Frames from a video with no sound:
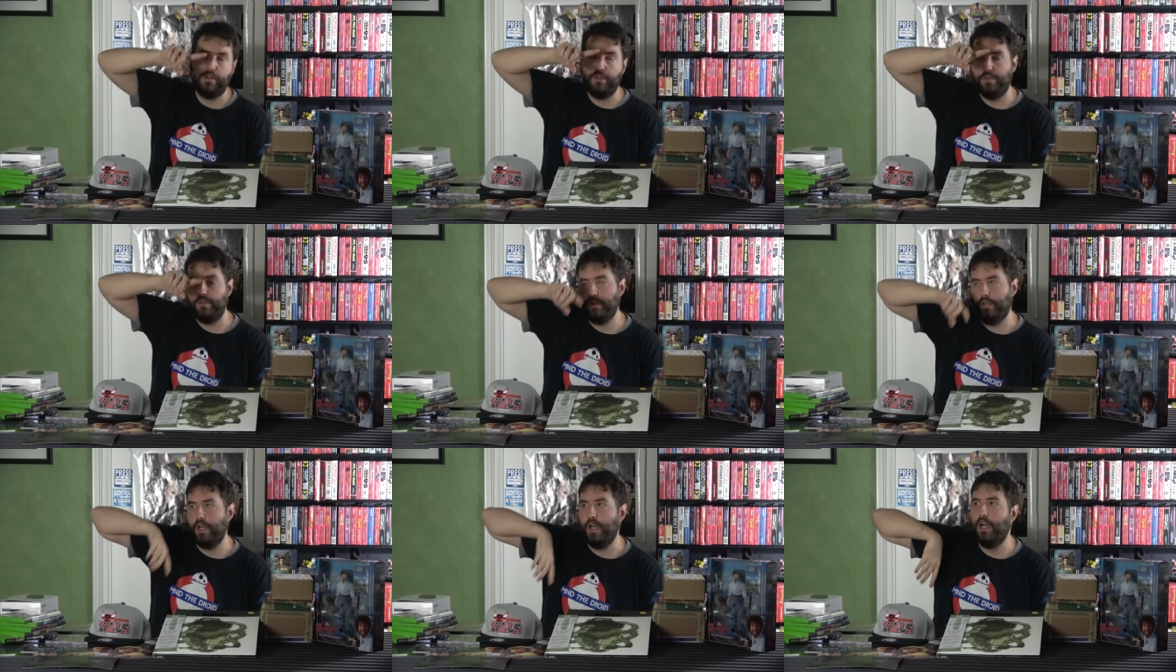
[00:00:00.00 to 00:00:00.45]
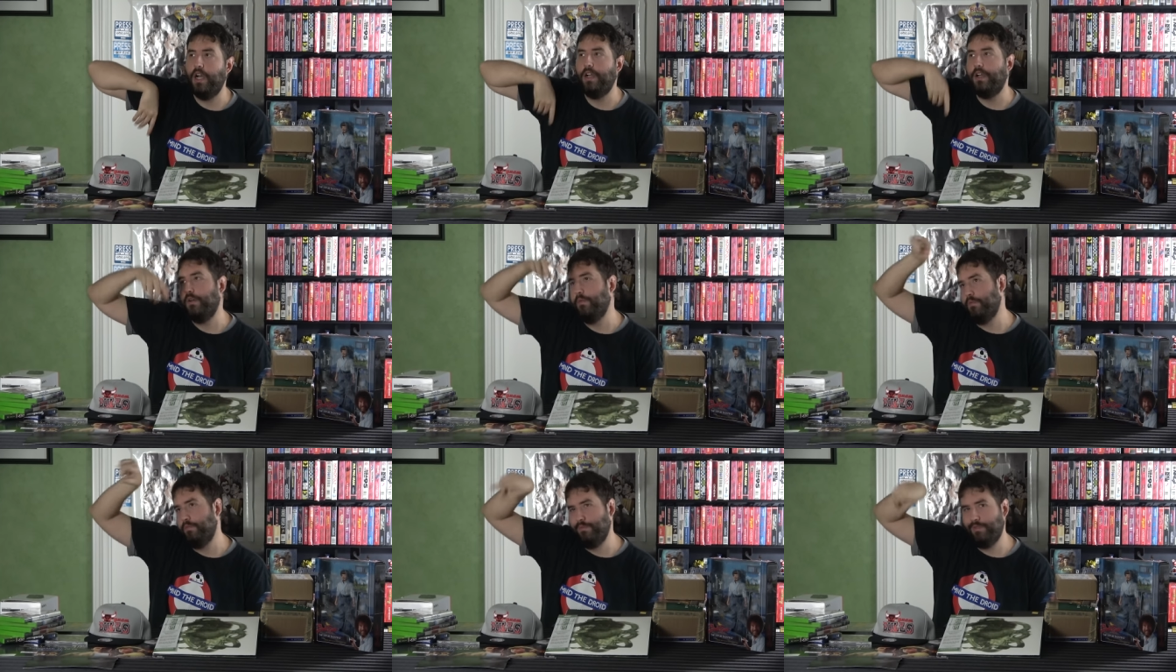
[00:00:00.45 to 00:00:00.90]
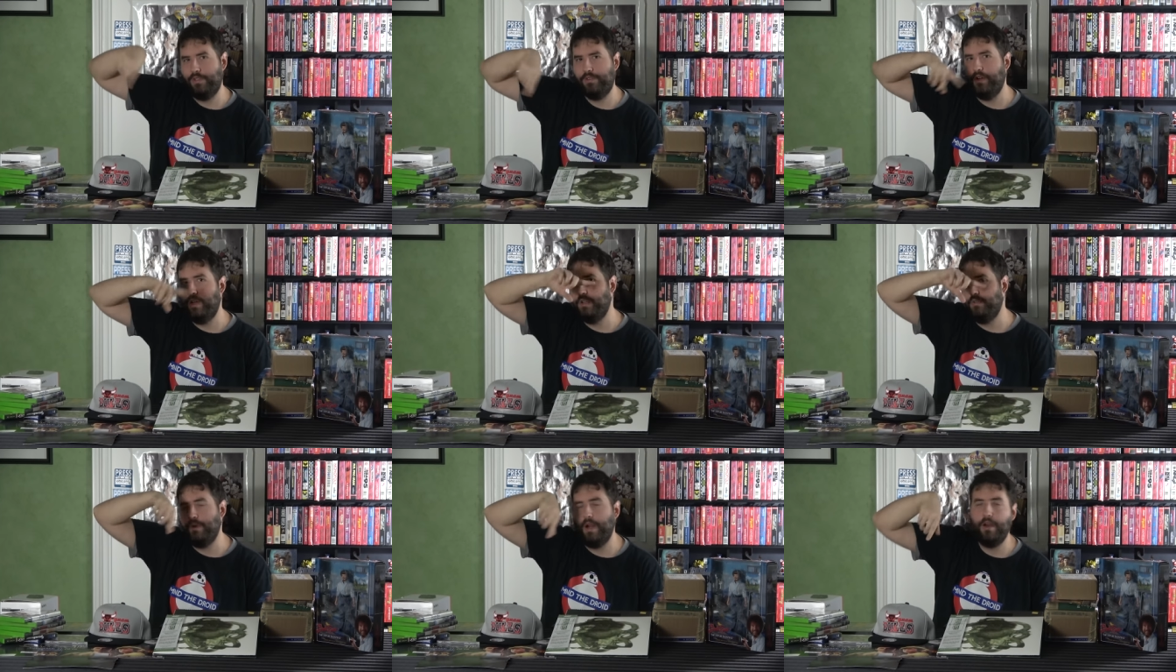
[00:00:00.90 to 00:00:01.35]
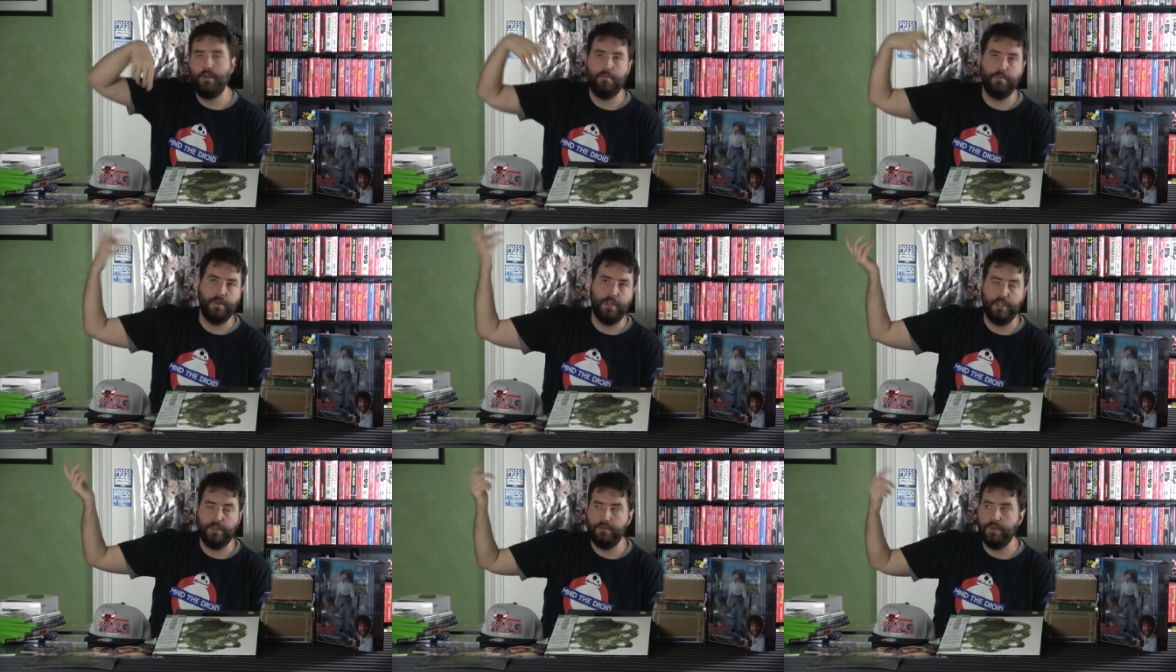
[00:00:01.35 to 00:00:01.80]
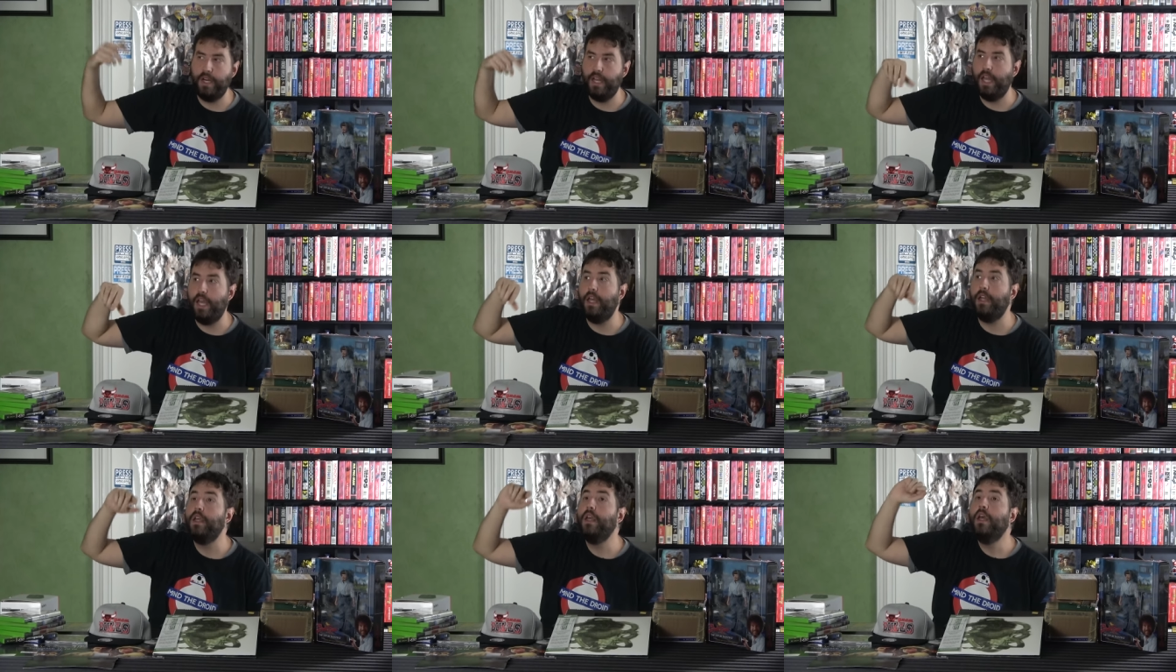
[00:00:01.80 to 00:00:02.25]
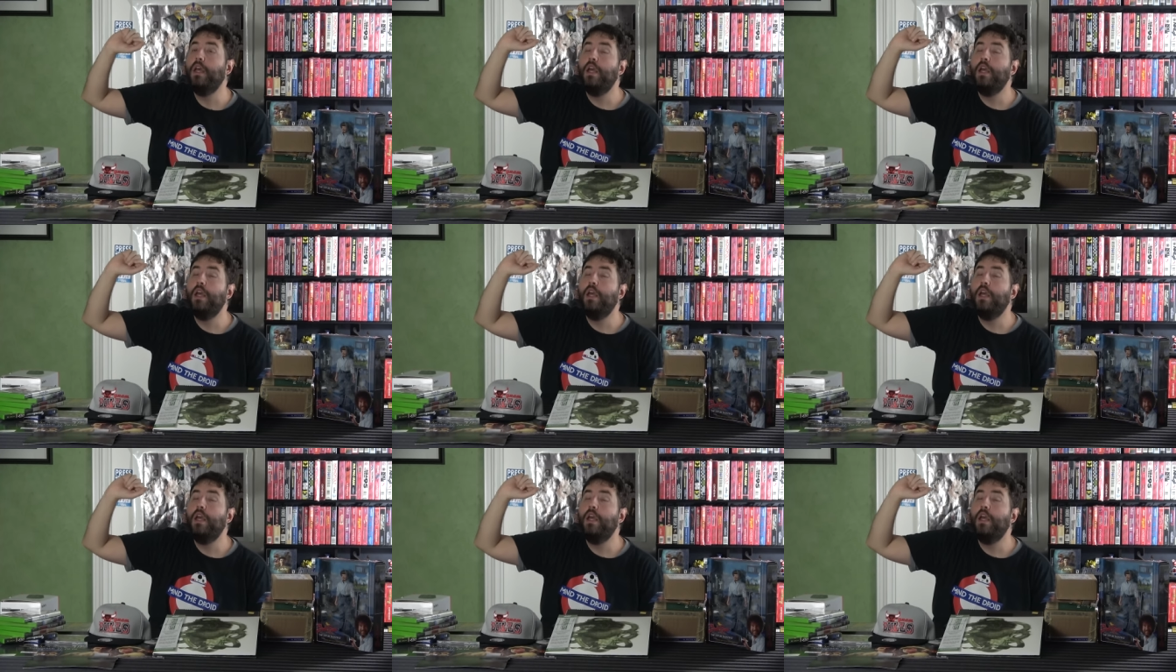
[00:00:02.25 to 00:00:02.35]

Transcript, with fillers: to Chicago. Strange route, but that's what I had.